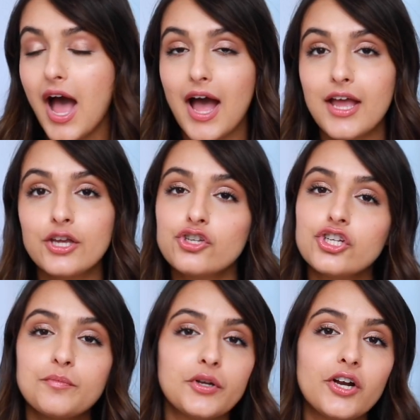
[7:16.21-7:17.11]
I
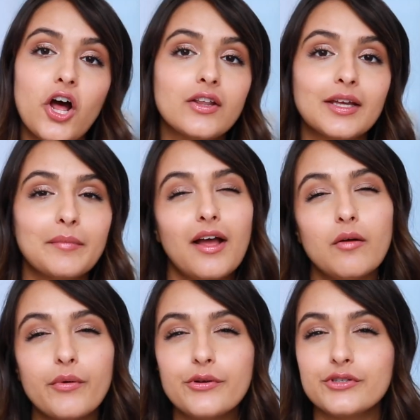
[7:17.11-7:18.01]
usually put it on like my
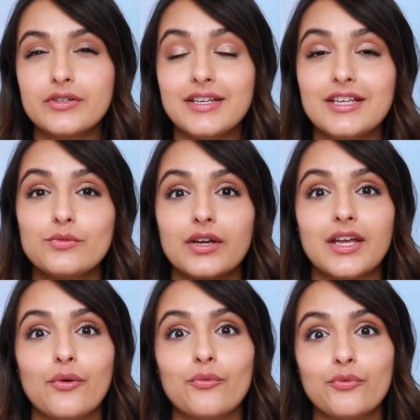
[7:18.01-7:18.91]
elbows or knees where I
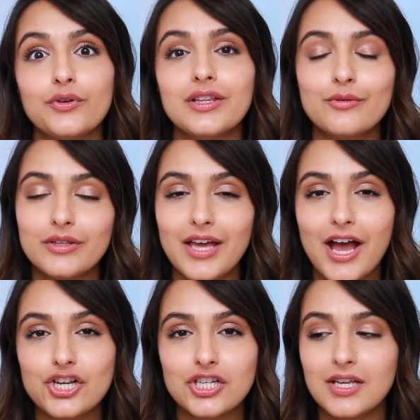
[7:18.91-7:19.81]
get really, really
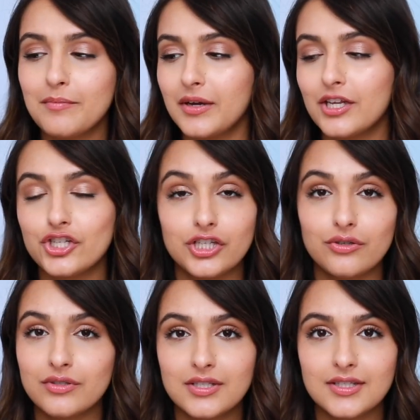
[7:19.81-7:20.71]
ashy, but Ajit
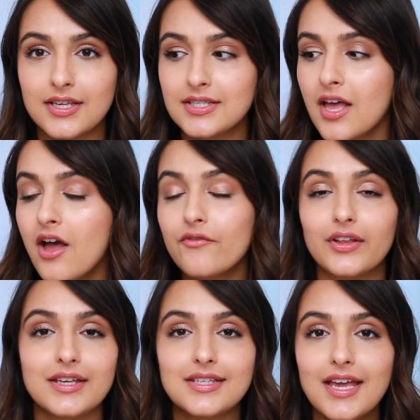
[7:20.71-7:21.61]
uses this for
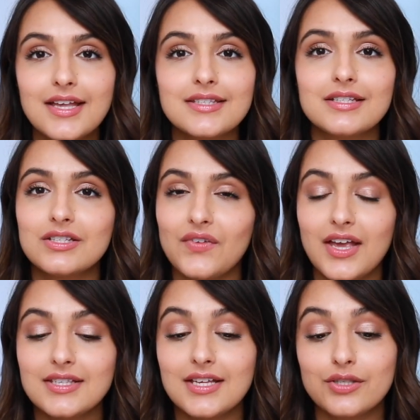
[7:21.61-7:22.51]
like his hands and his
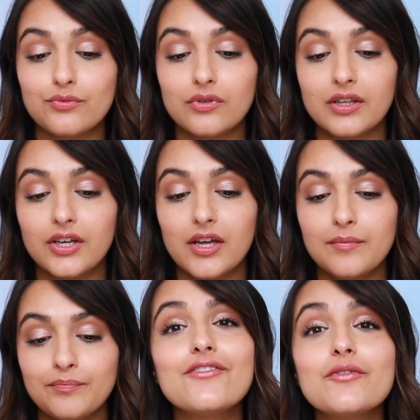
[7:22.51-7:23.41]
face. It's really good.
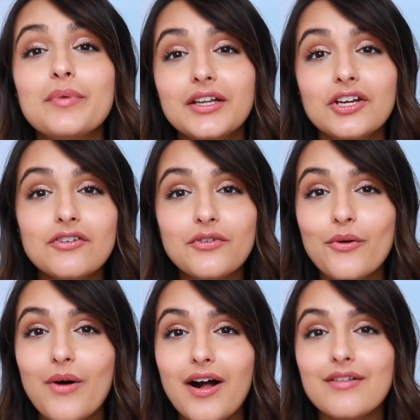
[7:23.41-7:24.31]
If you've been here for
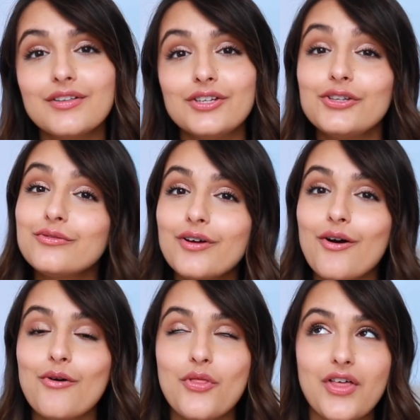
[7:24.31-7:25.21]
a while, then you
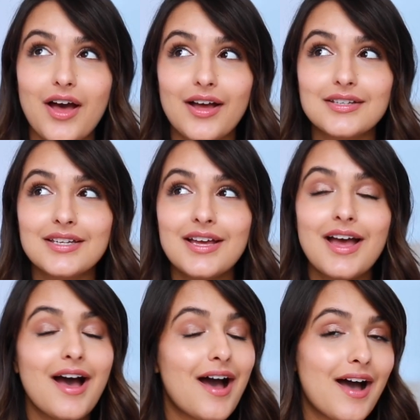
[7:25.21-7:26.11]
know that
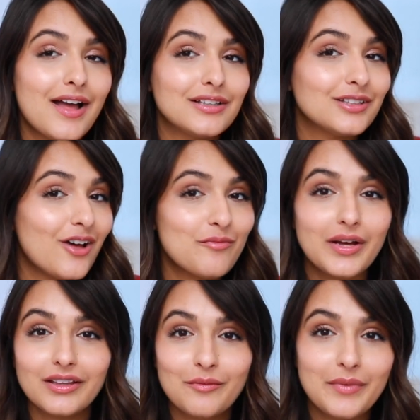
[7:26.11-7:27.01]
I love
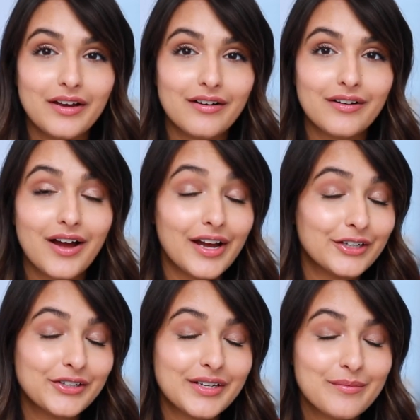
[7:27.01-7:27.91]
my La Mer eye
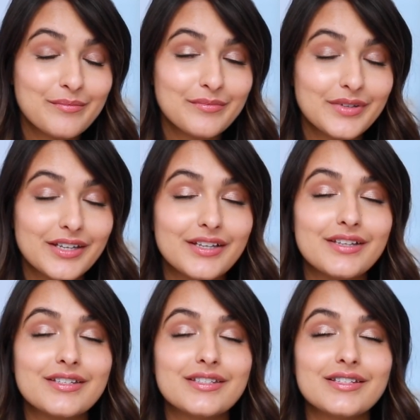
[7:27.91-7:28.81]
cream. It
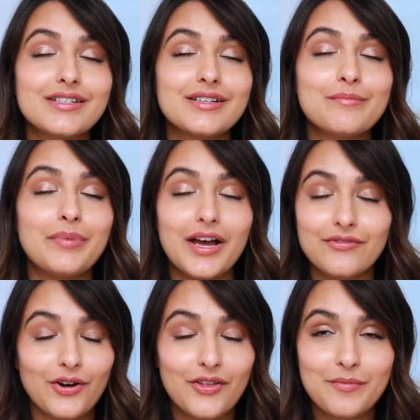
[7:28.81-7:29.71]
is by
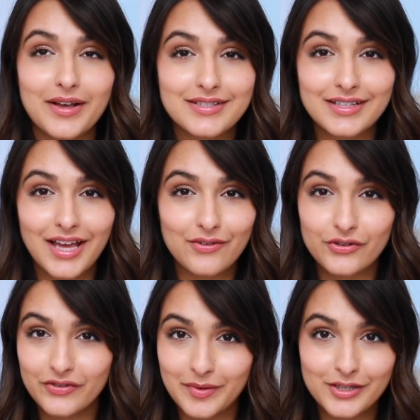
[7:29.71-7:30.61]
far the best thing
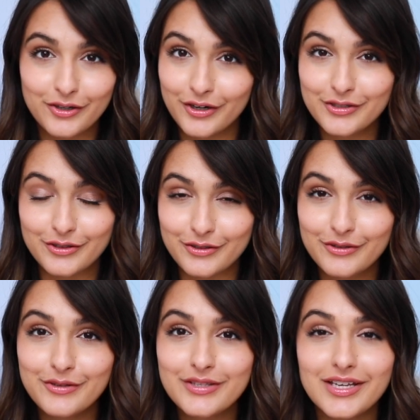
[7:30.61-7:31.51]
ever for my dark
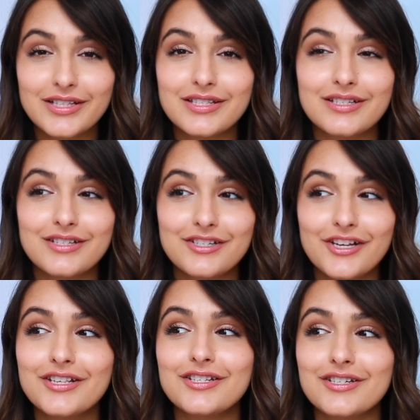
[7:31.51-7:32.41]
circles. It's
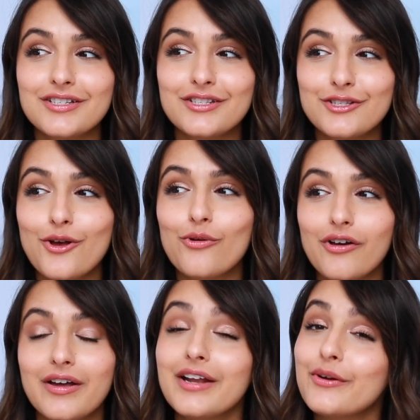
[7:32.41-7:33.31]
just so
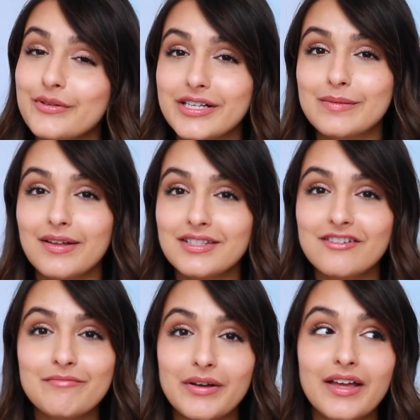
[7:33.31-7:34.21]
good. I know it's
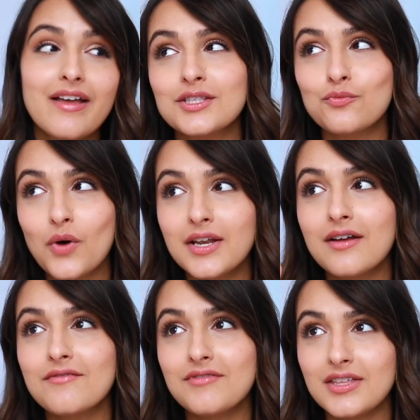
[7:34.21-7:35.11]
expensive, but it's one
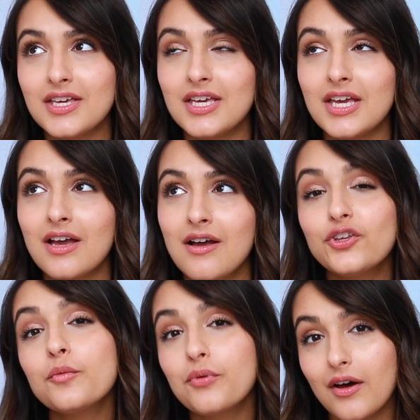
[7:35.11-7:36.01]
of the
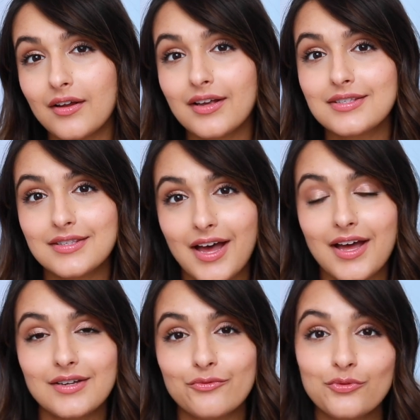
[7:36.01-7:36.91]
few products
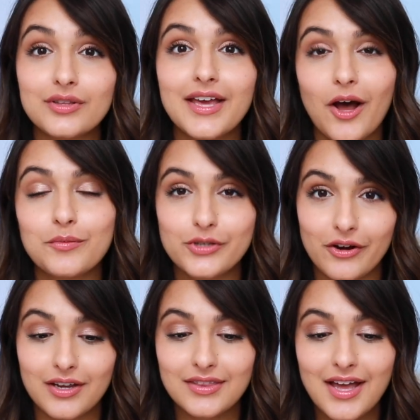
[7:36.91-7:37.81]
that really help
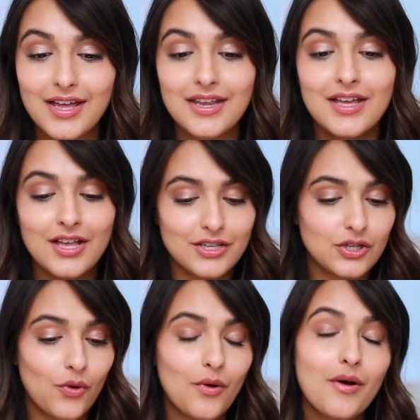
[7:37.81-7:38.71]
target that.
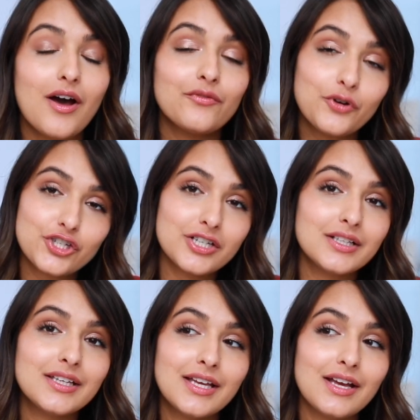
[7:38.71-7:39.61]
So
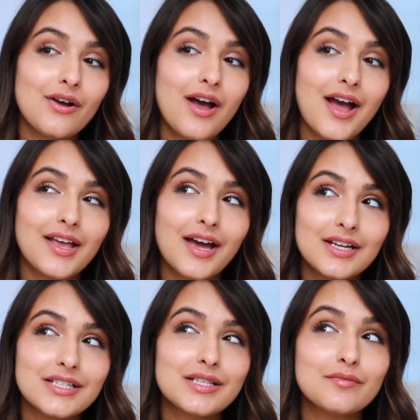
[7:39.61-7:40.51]
unfortunately, I kind
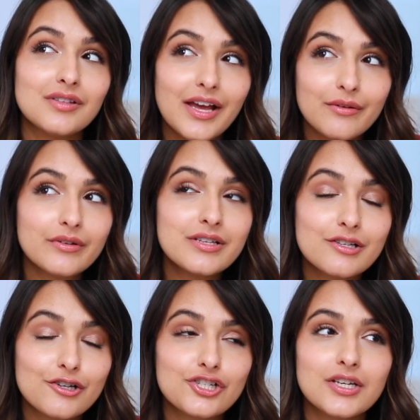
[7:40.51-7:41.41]
of did some light
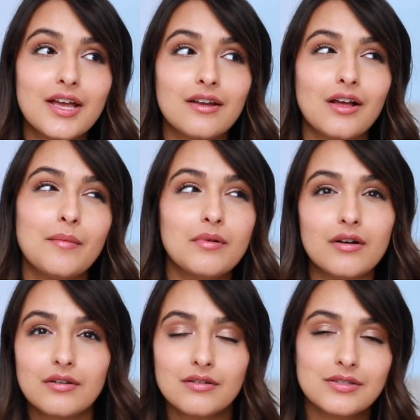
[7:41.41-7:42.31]
research, and a couple
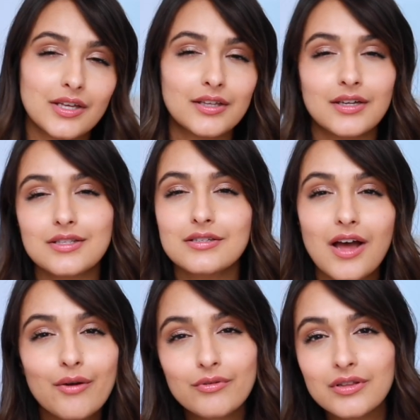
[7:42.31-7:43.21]
articles said that it's
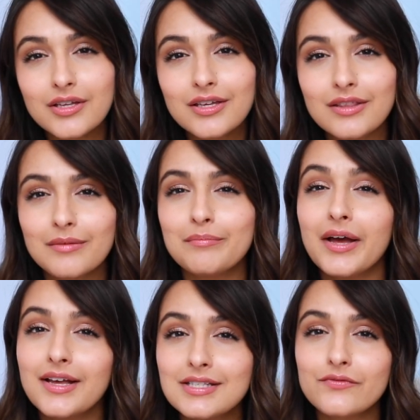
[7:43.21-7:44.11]
not really the
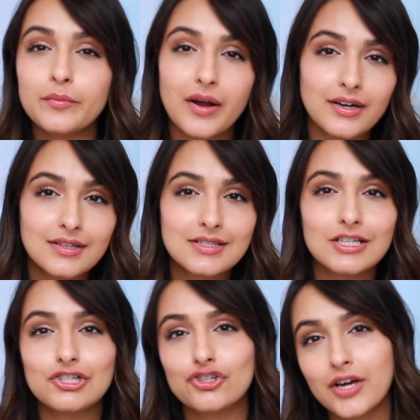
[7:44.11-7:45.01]
best for pregnancy.
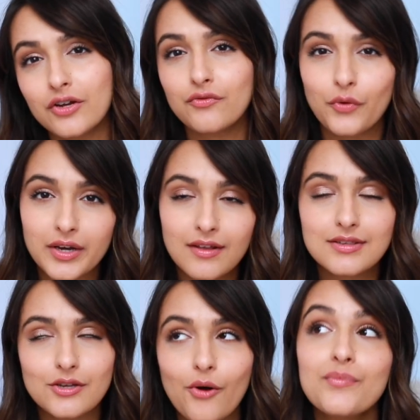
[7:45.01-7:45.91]
You should try to avoid
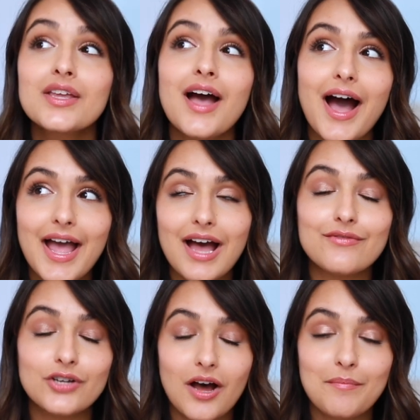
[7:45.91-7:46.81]
it. So I
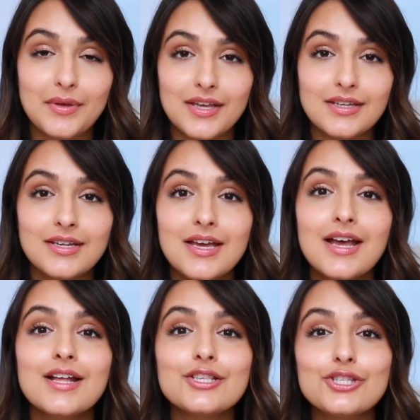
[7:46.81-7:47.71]
have not been
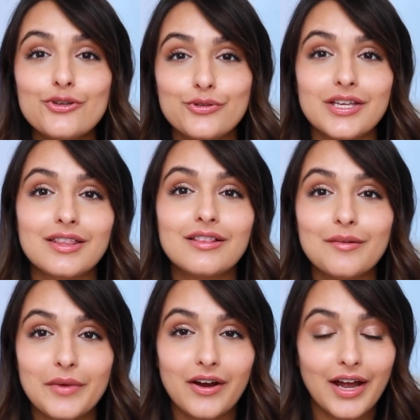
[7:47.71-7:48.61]
using the La
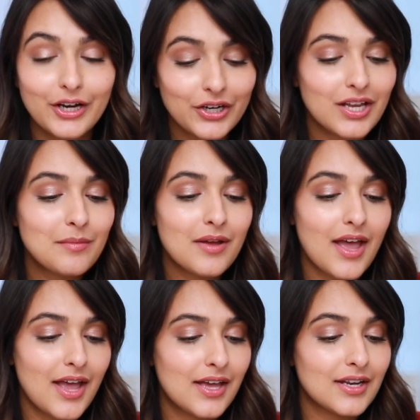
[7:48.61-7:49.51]
Mer eye cream,
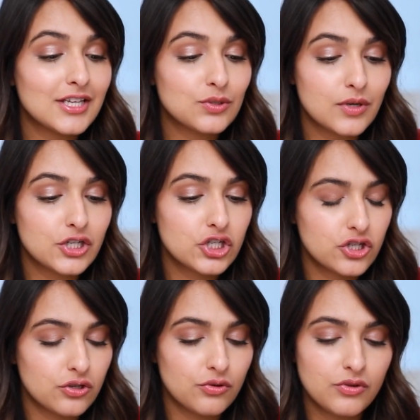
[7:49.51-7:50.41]
and I switched
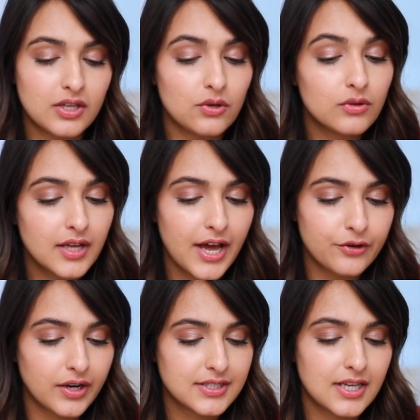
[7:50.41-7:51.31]
to the Ulla
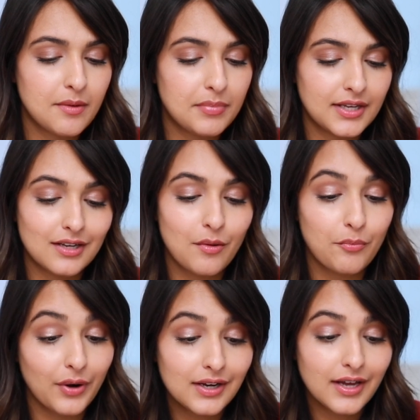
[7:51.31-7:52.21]
Henriksen Banana
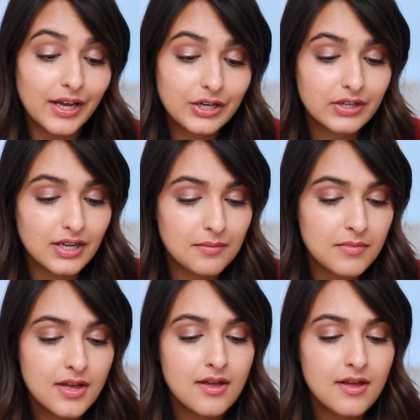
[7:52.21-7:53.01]
Bright eye cream.